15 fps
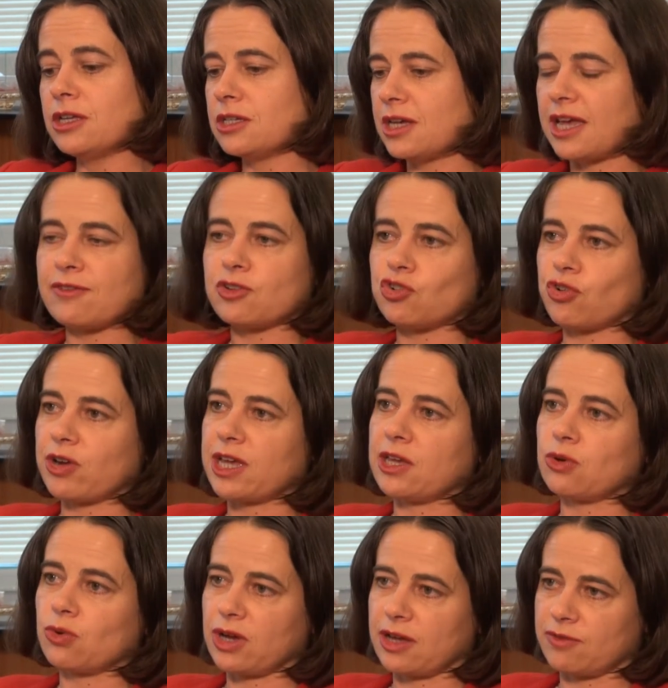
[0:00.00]
have a
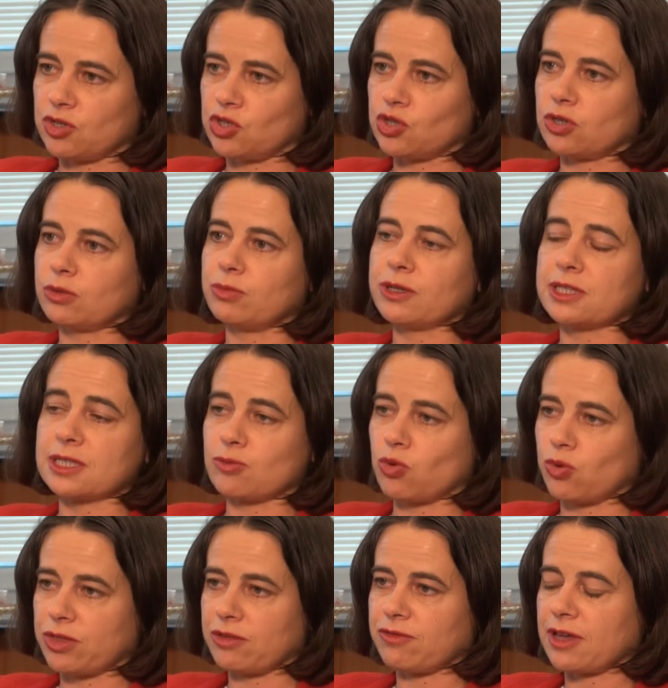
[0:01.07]
trade or have a job and
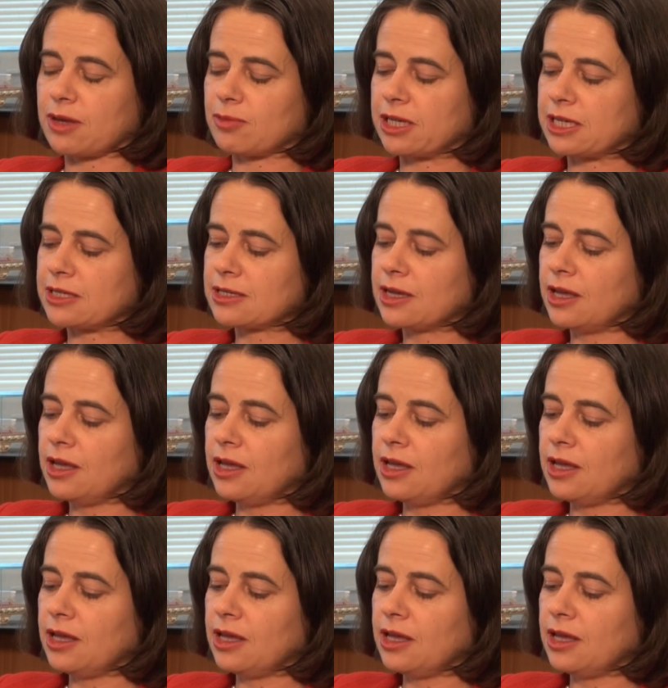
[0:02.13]
support their families.